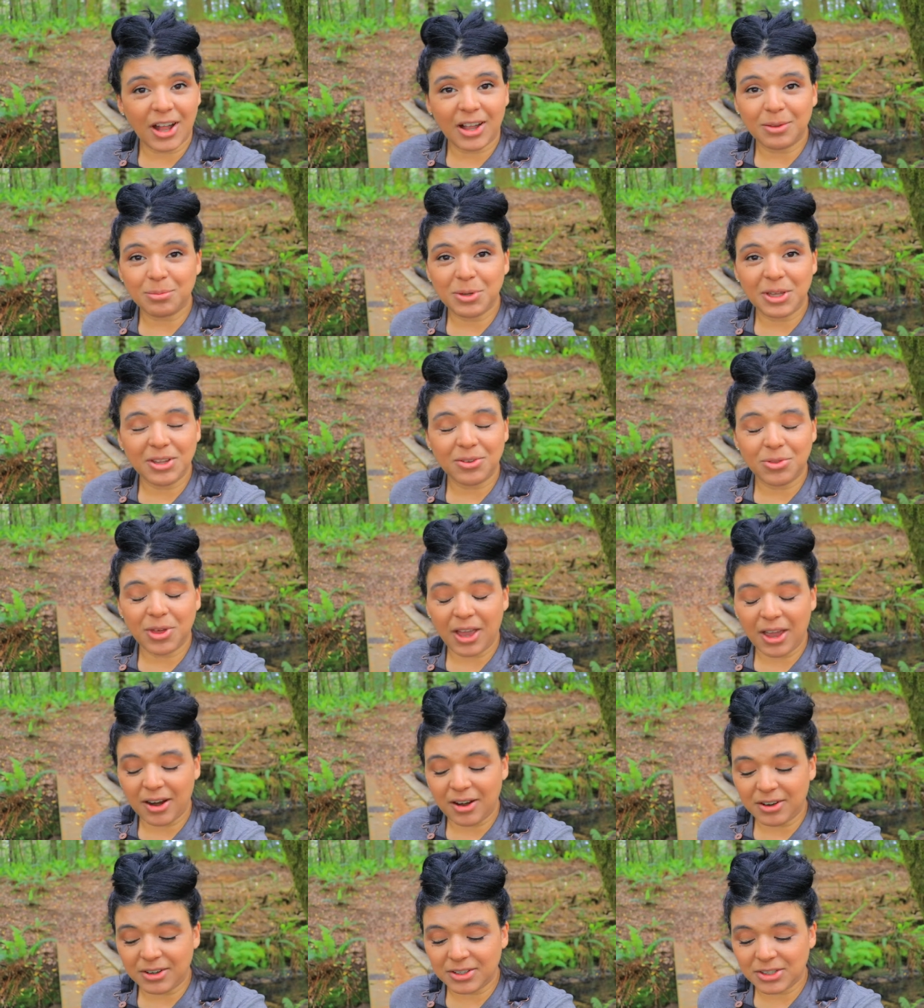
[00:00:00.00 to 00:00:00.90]
I'll be
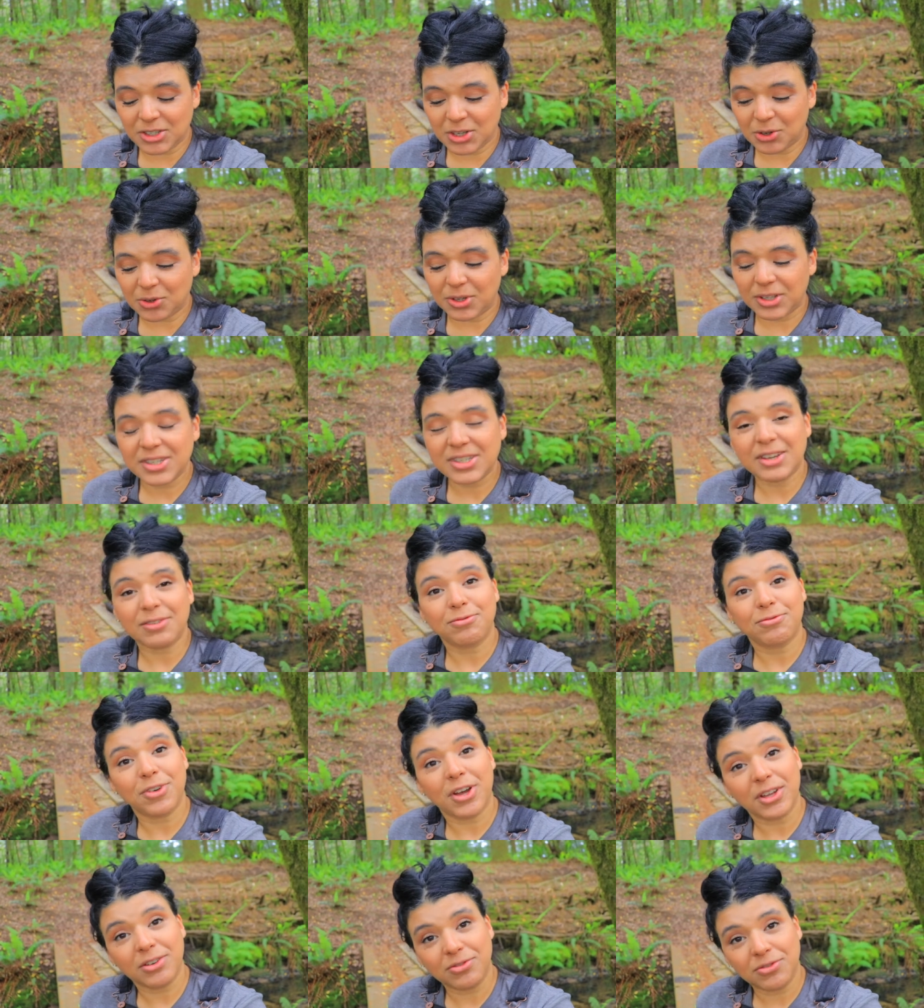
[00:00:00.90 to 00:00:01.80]
there. So it's a
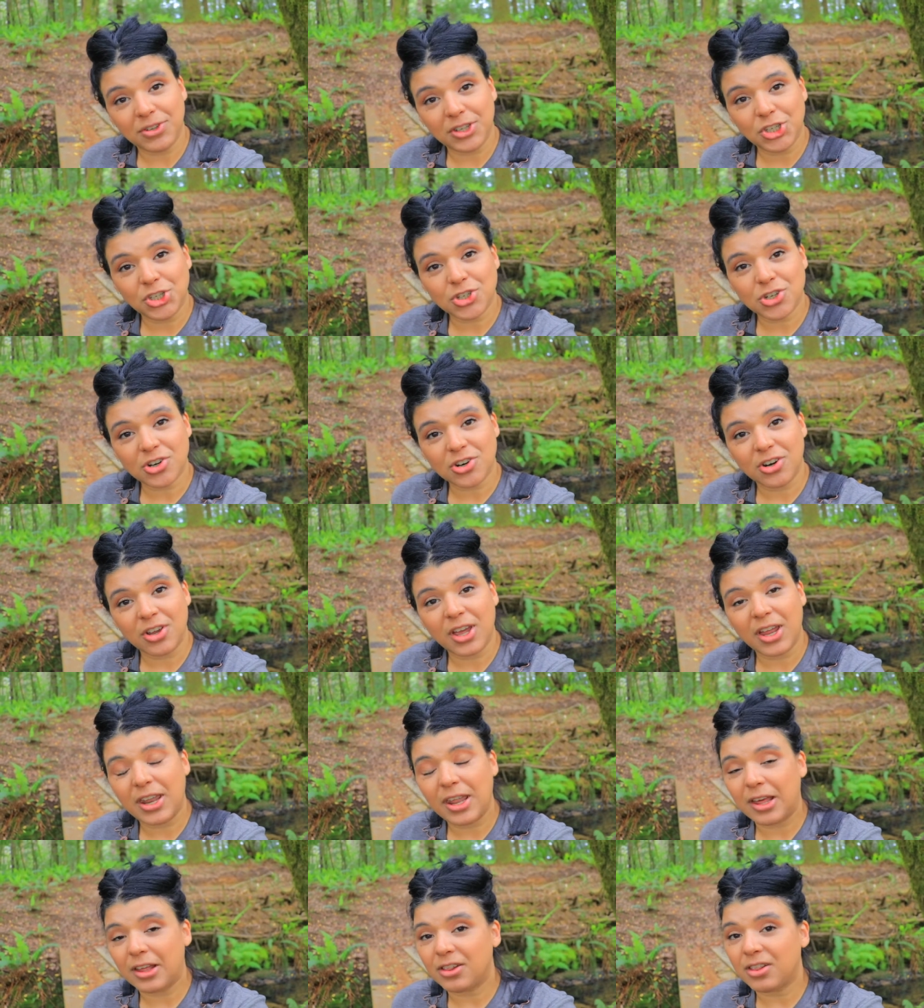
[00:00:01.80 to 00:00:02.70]
fun feature
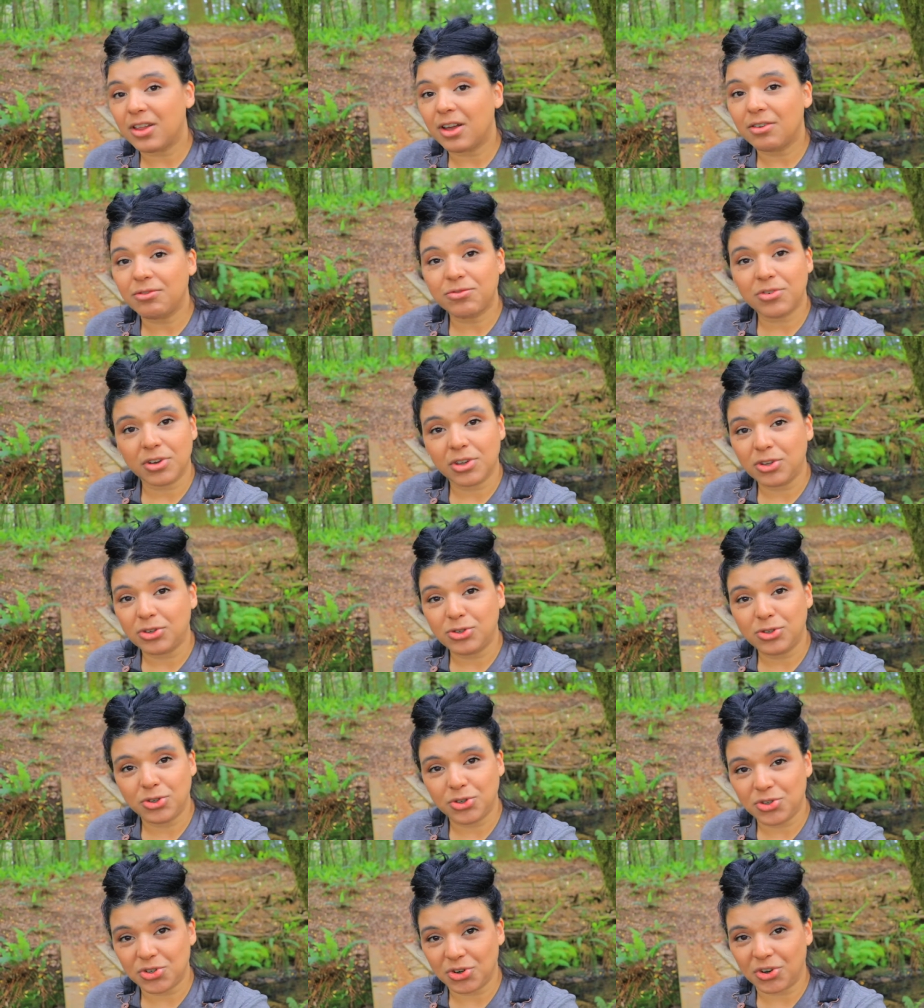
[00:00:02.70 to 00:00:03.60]
and I'd love for you
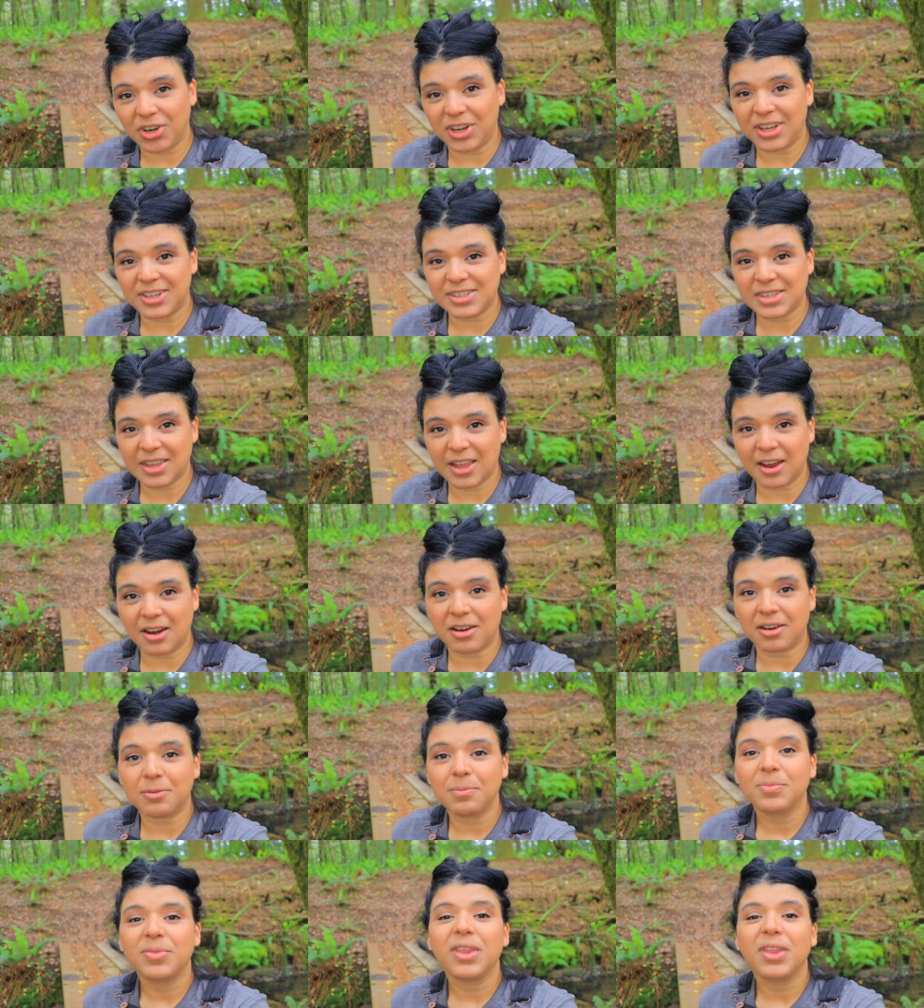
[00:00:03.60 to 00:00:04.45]
to join us there.